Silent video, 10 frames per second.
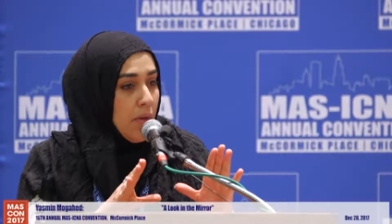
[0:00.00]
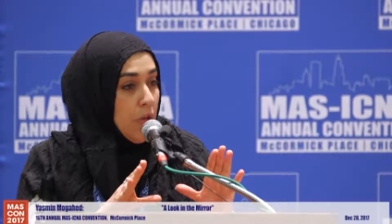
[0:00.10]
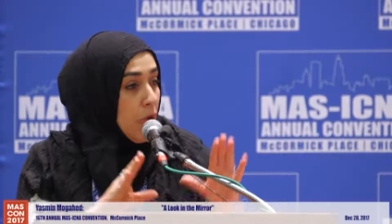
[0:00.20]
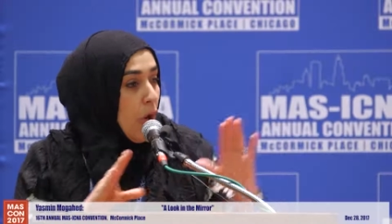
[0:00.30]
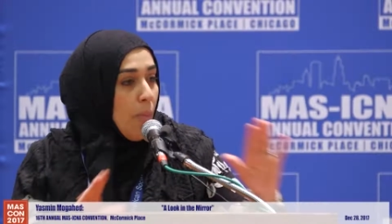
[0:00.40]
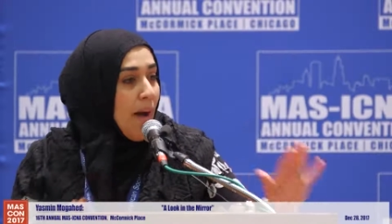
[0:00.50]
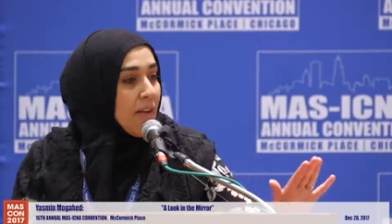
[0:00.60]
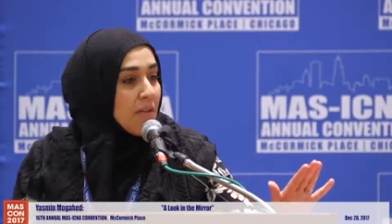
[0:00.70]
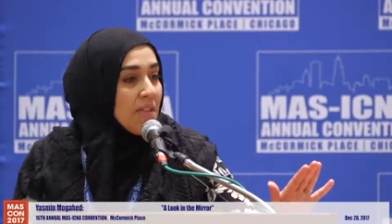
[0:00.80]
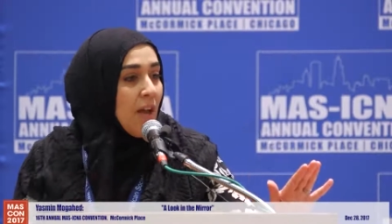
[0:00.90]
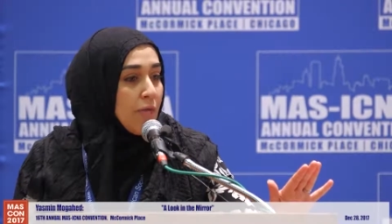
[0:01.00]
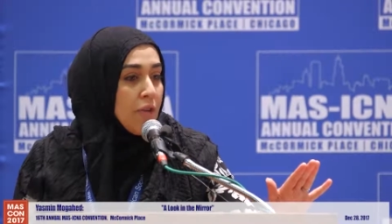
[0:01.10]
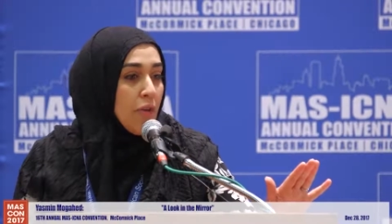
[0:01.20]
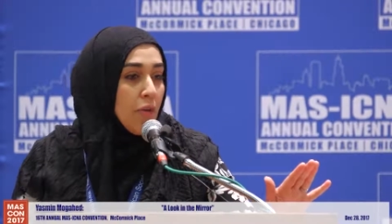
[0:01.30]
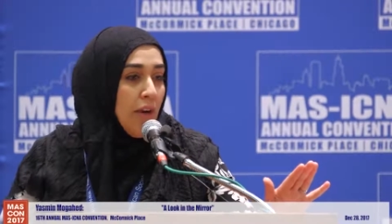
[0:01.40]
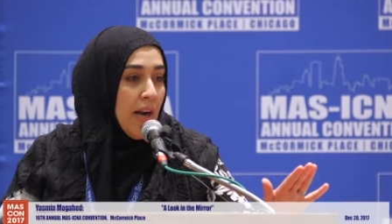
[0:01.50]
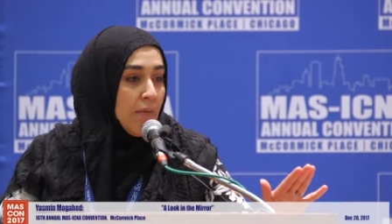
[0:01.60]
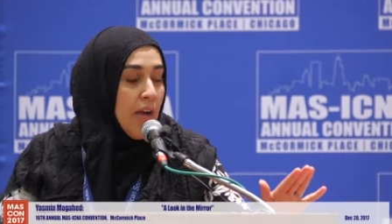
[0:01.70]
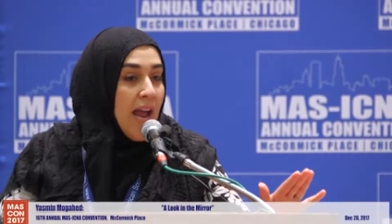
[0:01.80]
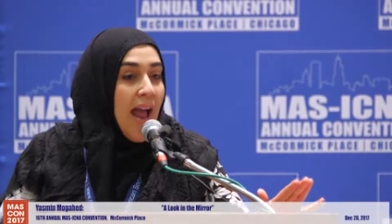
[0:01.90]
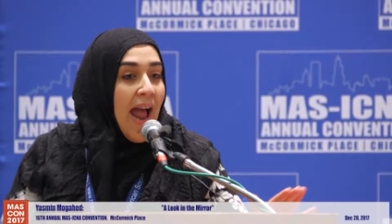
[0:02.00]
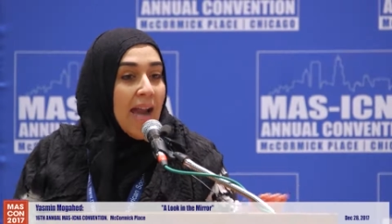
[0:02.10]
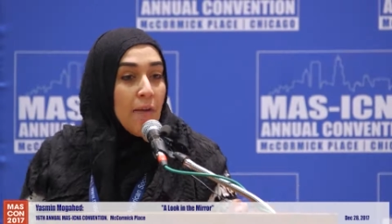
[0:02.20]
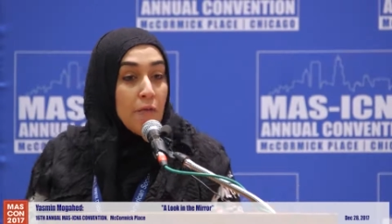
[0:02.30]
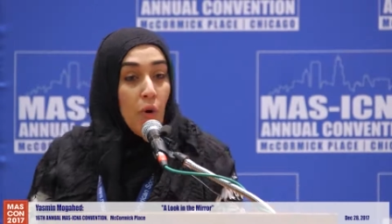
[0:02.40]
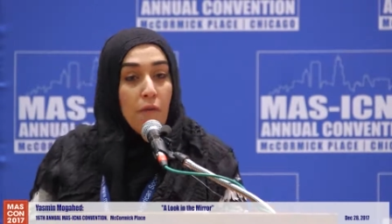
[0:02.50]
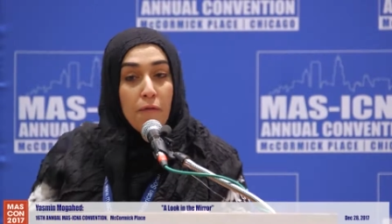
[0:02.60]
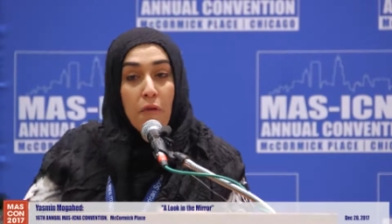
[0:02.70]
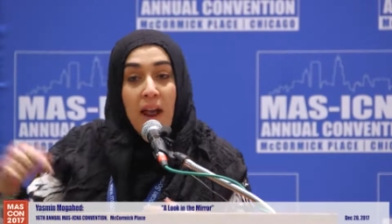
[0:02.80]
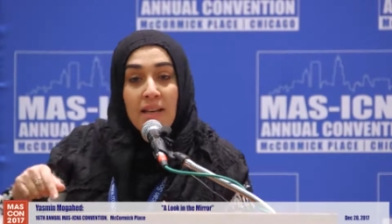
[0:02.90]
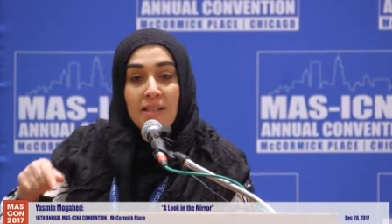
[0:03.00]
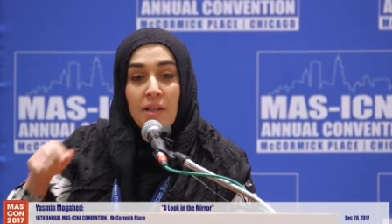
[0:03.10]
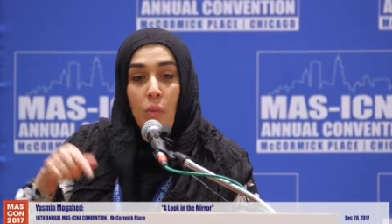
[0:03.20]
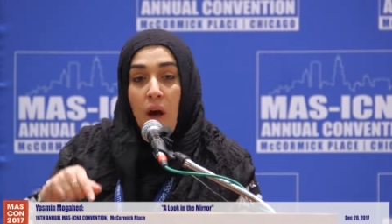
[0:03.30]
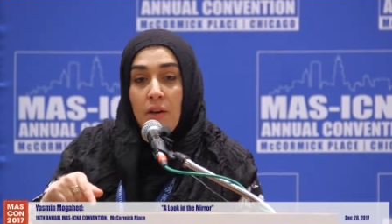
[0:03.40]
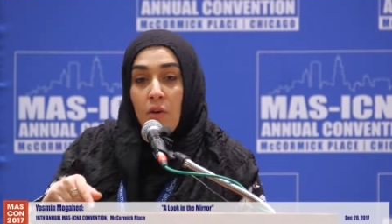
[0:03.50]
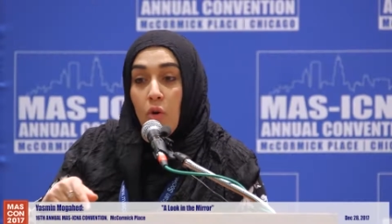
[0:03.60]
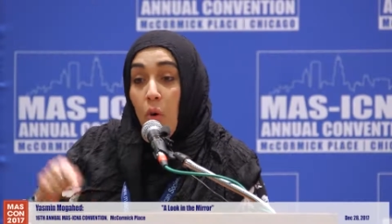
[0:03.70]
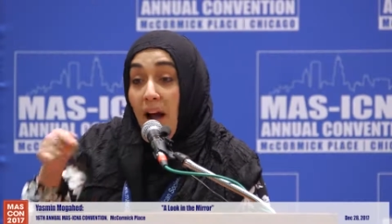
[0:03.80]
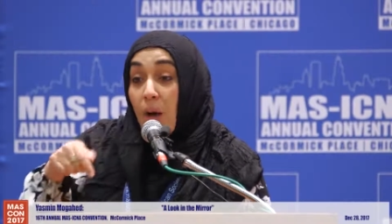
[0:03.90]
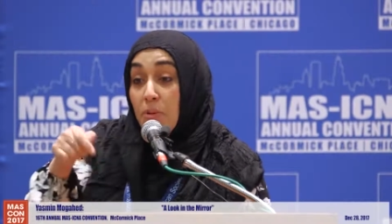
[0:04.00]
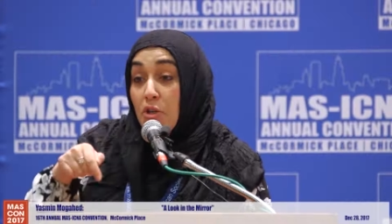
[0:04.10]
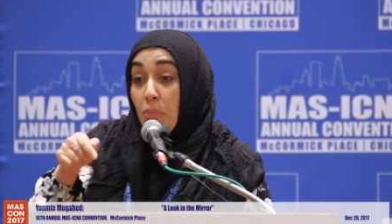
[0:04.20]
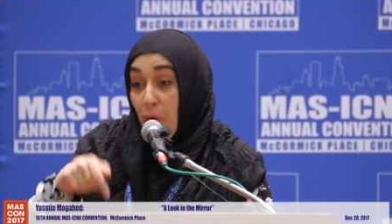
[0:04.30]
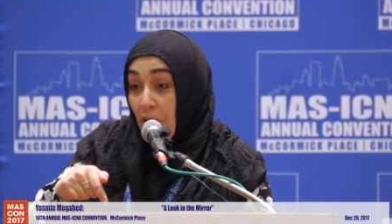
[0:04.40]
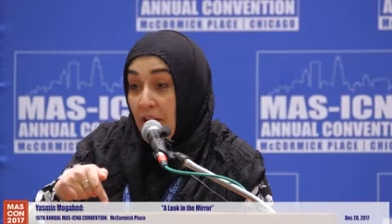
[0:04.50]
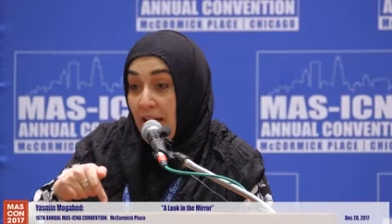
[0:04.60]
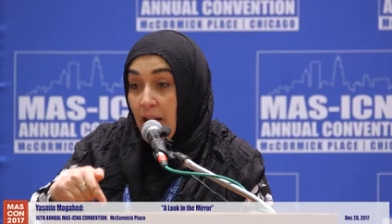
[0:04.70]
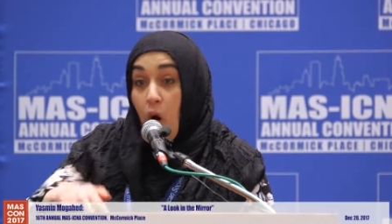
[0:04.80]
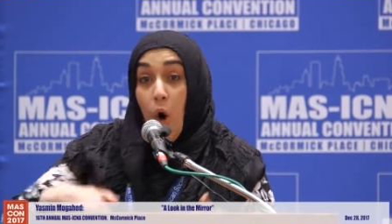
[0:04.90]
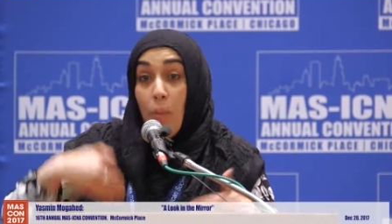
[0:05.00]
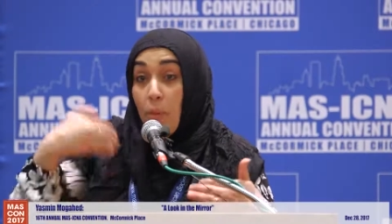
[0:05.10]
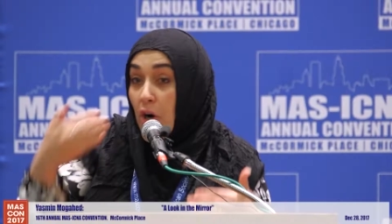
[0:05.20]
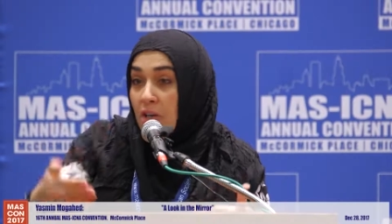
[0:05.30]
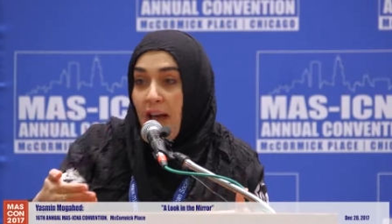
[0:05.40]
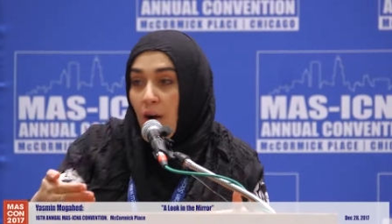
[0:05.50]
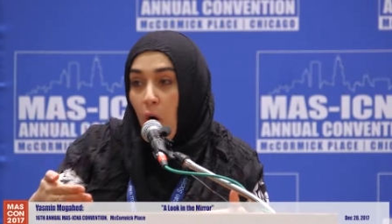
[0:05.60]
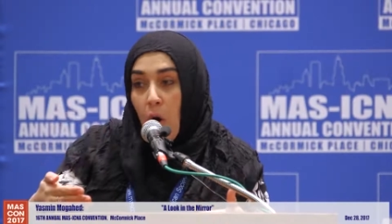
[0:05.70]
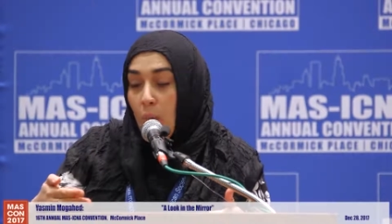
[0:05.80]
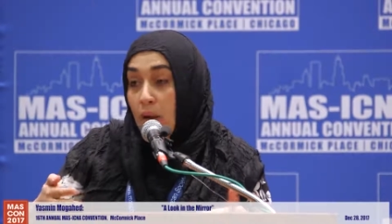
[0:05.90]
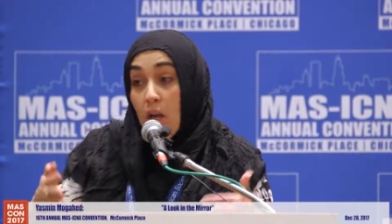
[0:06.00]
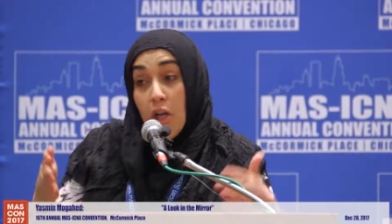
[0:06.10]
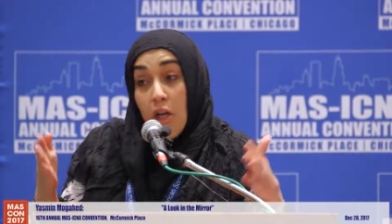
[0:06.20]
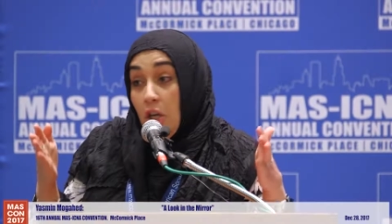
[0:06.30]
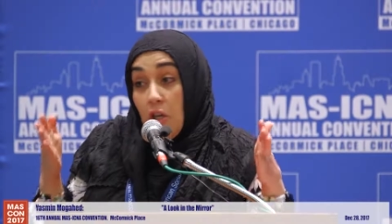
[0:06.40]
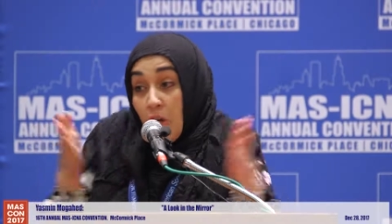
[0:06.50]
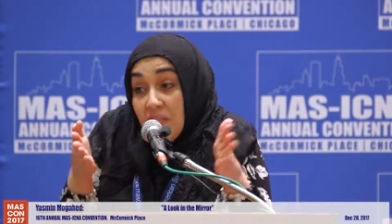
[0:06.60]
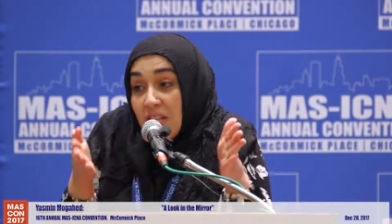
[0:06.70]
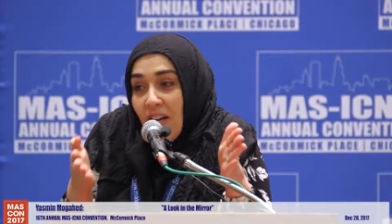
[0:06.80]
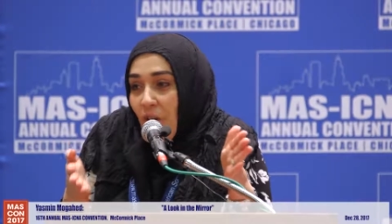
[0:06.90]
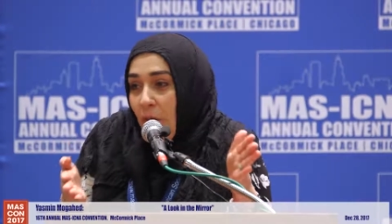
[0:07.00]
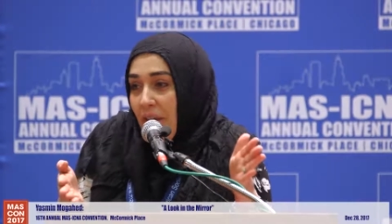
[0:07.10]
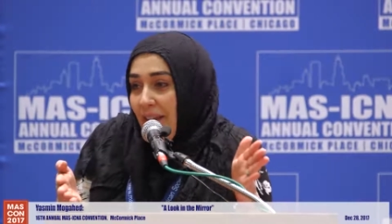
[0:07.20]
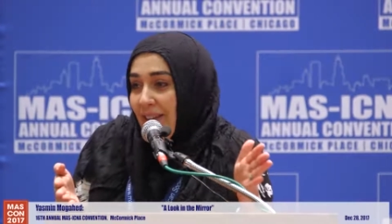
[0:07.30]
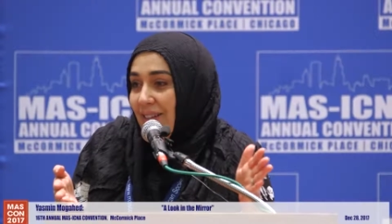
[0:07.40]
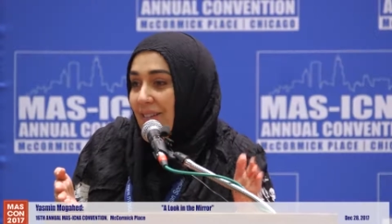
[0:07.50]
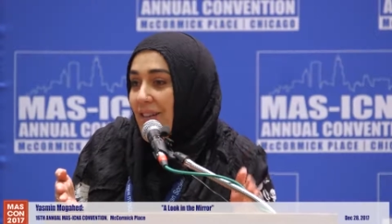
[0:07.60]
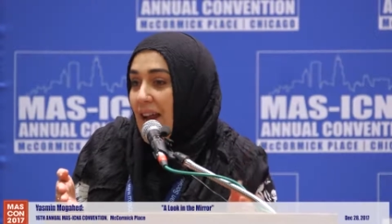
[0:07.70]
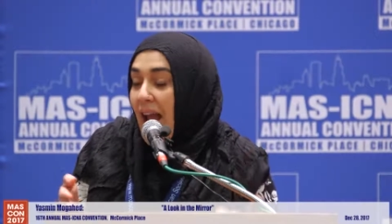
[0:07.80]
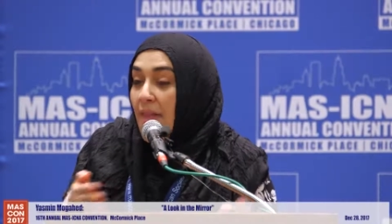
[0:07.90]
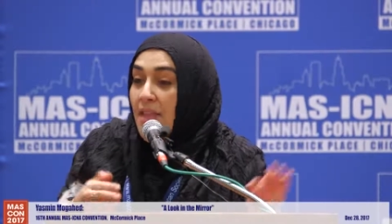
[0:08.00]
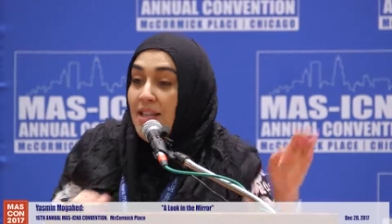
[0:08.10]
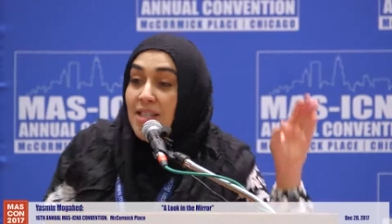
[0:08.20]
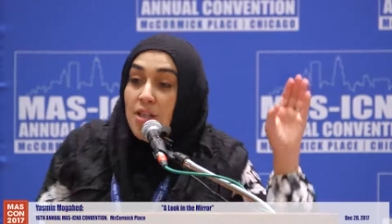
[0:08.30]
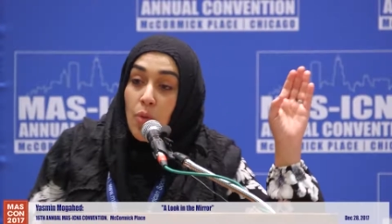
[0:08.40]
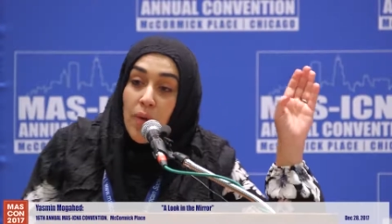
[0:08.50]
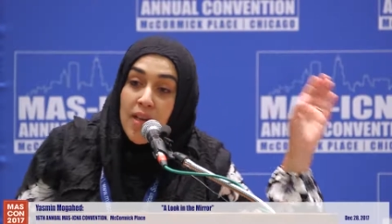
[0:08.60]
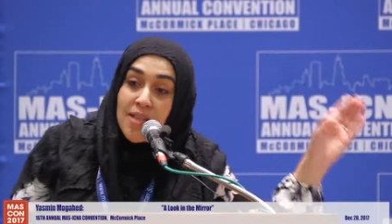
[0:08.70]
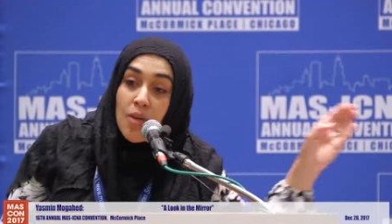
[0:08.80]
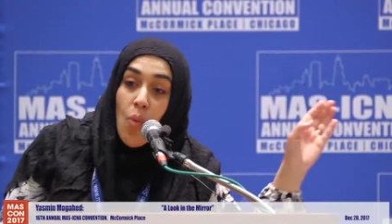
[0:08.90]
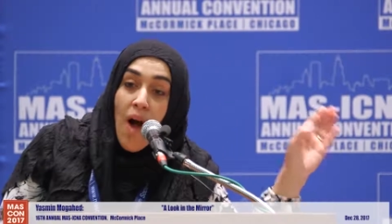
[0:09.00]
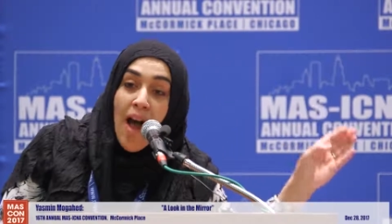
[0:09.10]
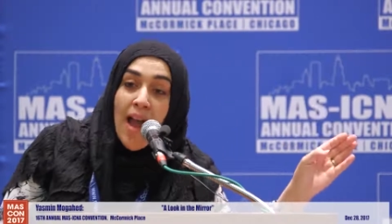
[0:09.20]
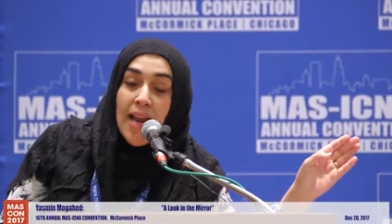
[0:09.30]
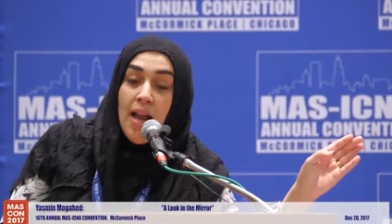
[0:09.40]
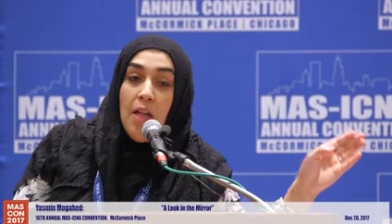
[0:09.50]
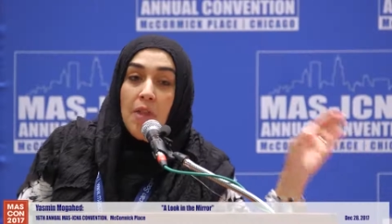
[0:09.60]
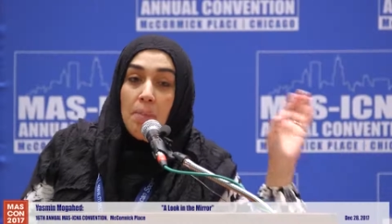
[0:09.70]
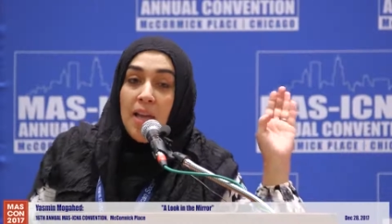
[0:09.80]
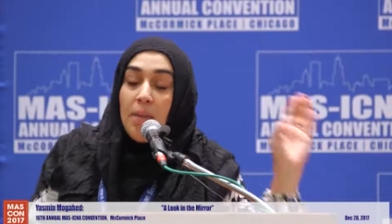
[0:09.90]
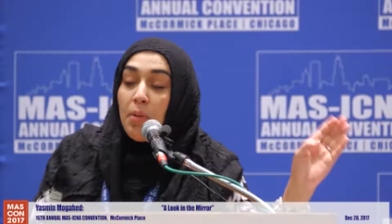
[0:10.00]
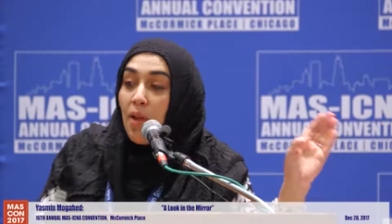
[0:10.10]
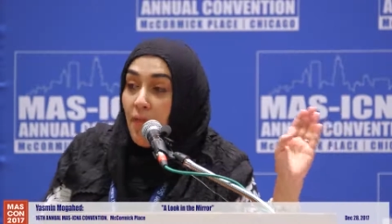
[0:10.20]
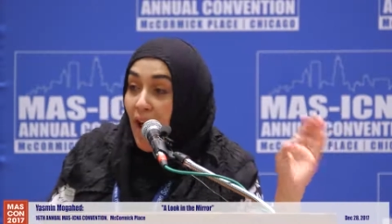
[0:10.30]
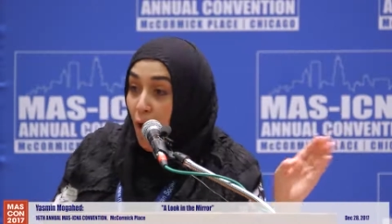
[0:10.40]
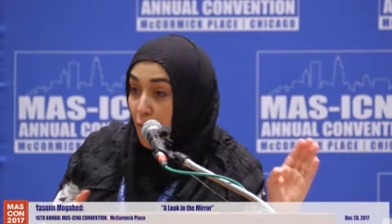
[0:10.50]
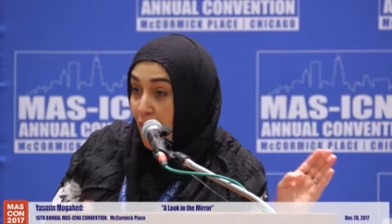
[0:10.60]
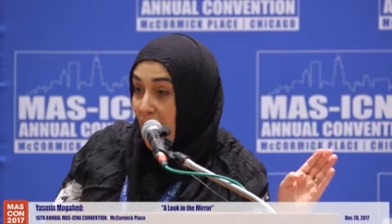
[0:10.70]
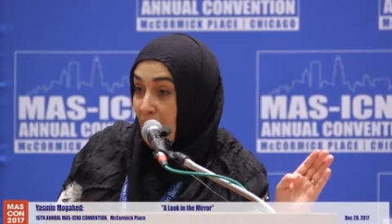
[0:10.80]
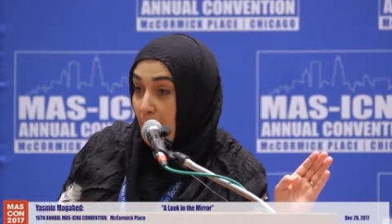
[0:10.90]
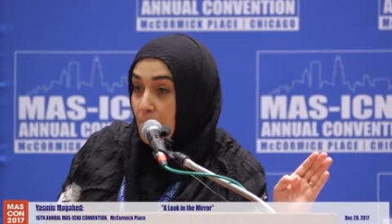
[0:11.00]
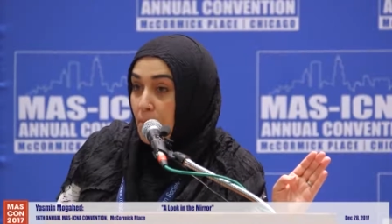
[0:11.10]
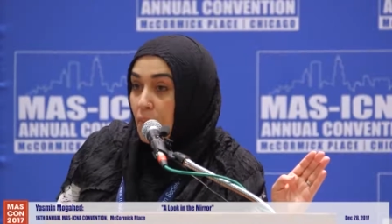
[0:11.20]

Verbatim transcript: You go by yourself to your grave. And if your friend is the one who helped you burn it or burn that home, you're stuck with it. And this is the reason why the people of hellfire,